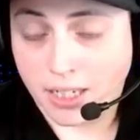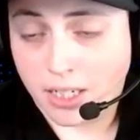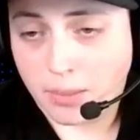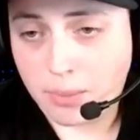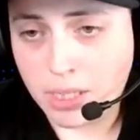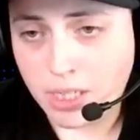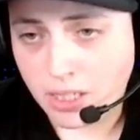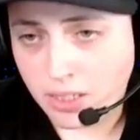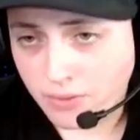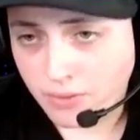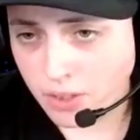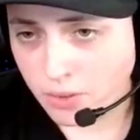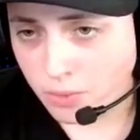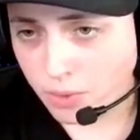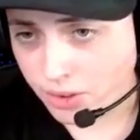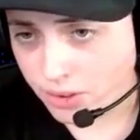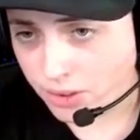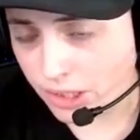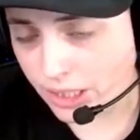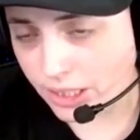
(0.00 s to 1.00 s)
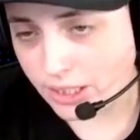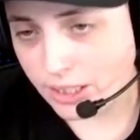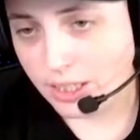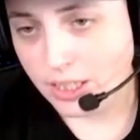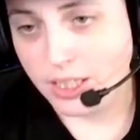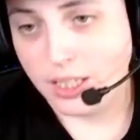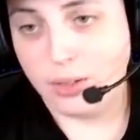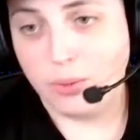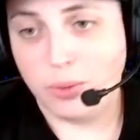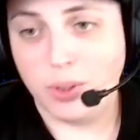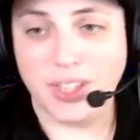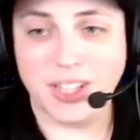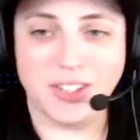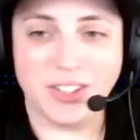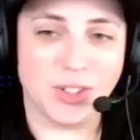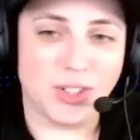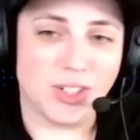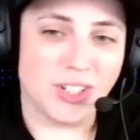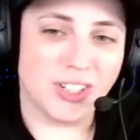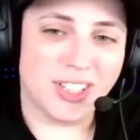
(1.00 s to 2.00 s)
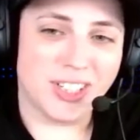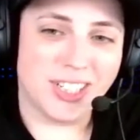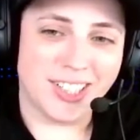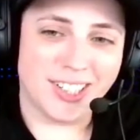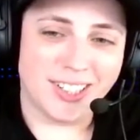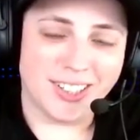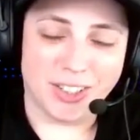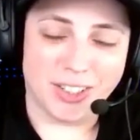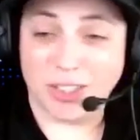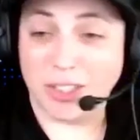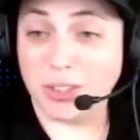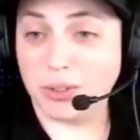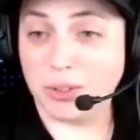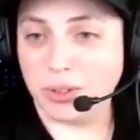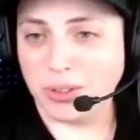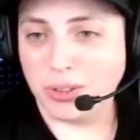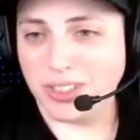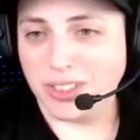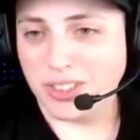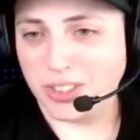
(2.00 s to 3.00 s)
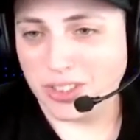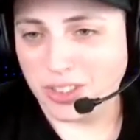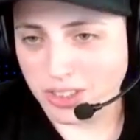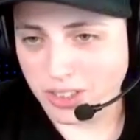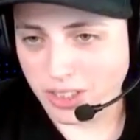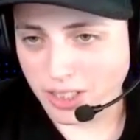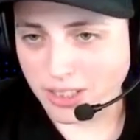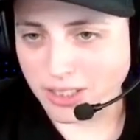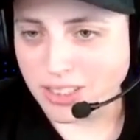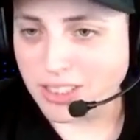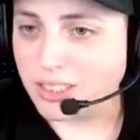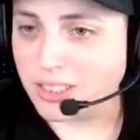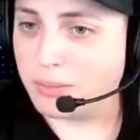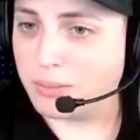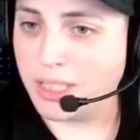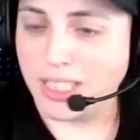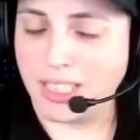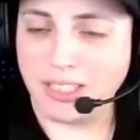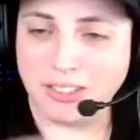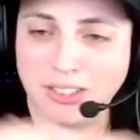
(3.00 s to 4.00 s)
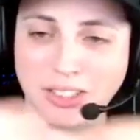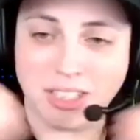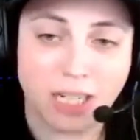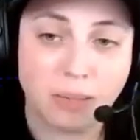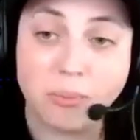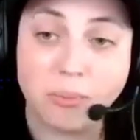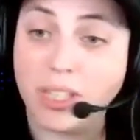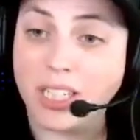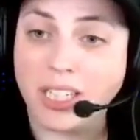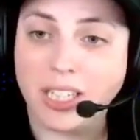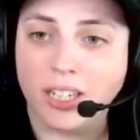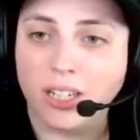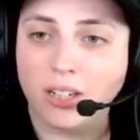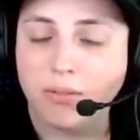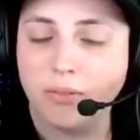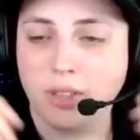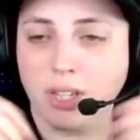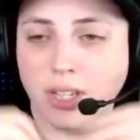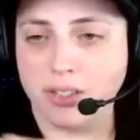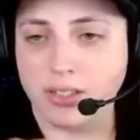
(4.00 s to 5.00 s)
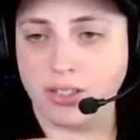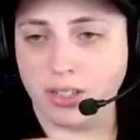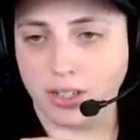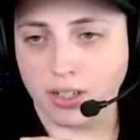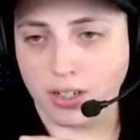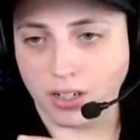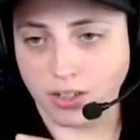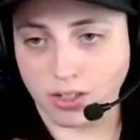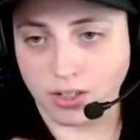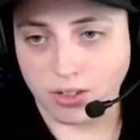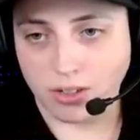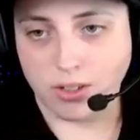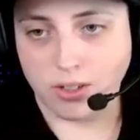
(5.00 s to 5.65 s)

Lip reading: and I mean, even with engineering or controls engineering, at least in my case, like I'm thinking of things like are